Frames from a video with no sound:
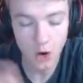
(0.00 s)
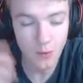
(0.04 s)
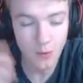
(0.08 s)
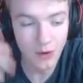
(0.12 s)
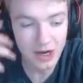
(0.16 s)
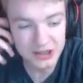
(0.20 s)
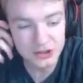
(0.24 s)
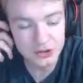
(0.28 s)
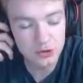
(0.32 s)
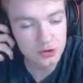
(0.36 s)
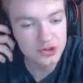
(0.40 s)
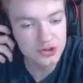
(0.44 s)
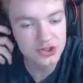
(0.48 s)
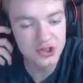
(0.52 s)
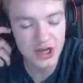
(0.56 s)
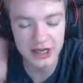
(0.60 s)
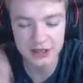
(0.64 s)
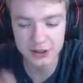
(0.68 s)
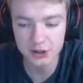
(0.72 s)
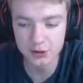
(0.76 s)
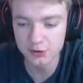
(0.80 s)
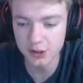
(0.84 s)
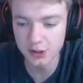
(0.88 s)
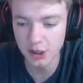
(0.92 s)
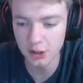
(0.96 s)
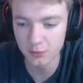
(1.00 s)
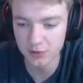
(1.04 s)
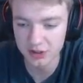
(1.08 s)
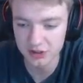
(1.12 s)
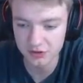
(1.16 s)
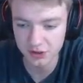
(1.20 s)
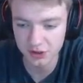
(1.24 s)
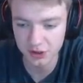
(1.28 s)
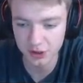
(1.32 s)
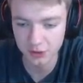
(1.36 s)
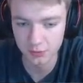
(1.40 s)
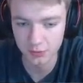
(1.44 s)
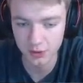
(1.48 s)
Oh, I saw Sykuno with
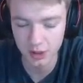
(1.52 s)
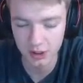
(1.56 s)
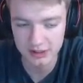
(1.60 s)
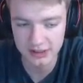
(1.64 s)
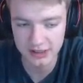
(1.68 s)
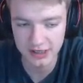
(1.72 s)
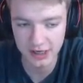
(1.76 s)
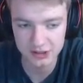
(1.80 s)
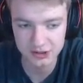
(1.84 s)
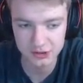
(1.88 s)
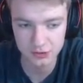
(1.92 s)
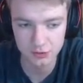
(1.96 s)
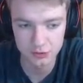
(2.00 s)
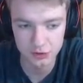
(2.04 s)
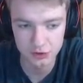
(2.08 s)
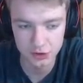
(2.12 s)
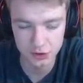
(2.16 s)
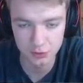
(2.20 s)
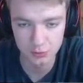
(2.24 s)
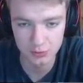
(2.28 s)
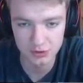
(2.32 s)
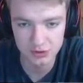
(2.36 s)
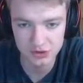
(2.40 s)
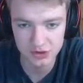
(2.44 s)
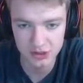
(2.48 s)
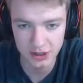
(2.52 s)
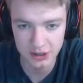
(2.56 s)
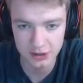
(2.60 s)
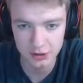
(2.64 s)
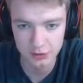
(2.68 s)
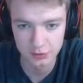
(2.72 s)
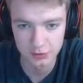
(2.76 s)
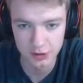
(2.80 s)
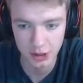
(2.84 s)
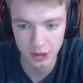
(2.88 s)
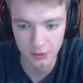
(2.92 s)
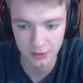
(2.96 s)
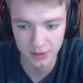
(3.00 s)
you early. I saw you and
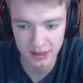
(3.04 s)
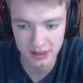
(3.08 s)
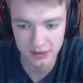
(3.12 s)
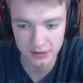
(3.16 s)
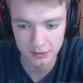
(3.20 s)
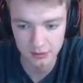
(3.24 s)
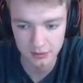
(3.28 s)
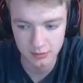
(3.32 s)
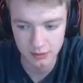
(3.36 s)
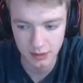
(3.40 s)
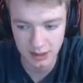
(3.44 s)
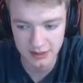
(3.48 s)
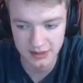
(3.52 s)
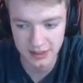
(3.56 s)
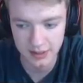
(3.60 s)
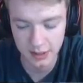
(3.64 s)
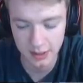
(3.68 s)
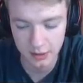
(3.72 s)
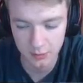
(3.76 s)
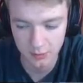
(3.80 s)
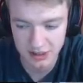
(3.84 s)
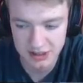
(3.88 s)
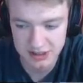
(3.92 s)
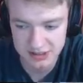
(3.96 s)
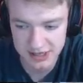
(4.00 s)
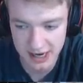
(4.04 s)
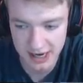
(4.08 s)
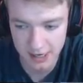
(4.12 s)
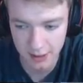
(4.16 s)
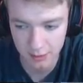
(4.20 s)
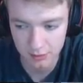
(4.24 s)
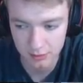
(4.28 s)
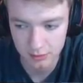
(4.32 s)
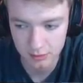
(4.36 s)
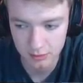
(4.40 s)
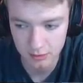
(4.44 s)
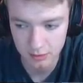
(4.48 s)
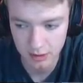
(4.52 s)
Sykuno in, and then I went
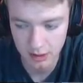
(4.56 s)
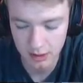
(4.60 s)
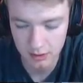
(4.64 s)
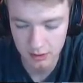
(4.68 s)
down.